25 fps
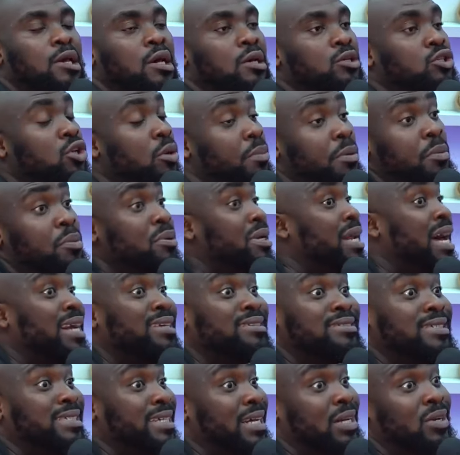Some people
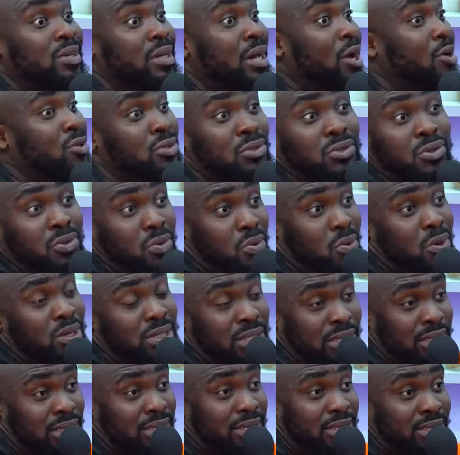that generally also don't
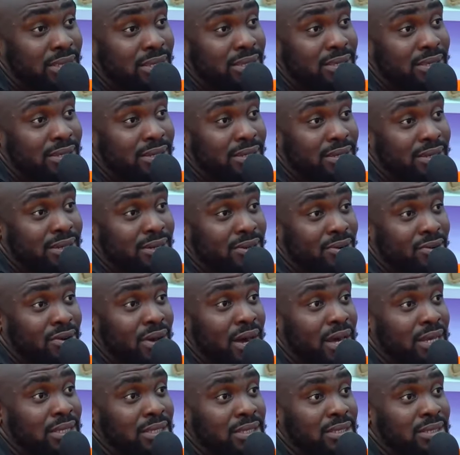want it,
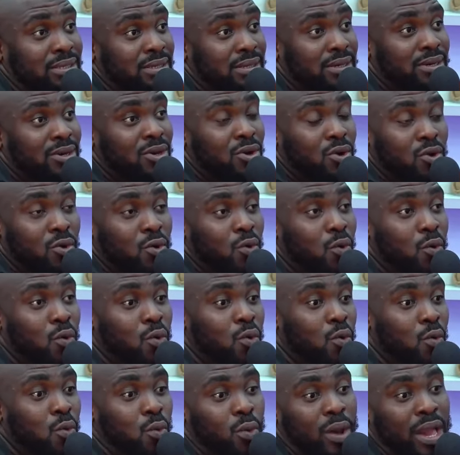right?
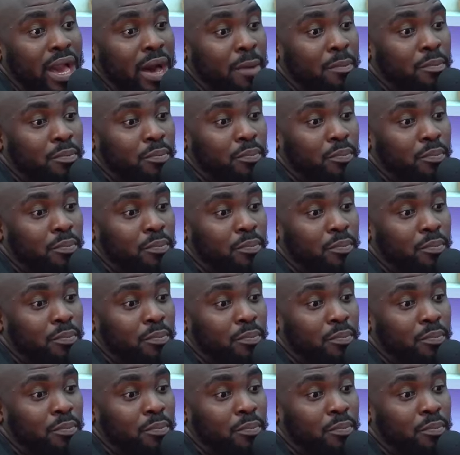Who we are,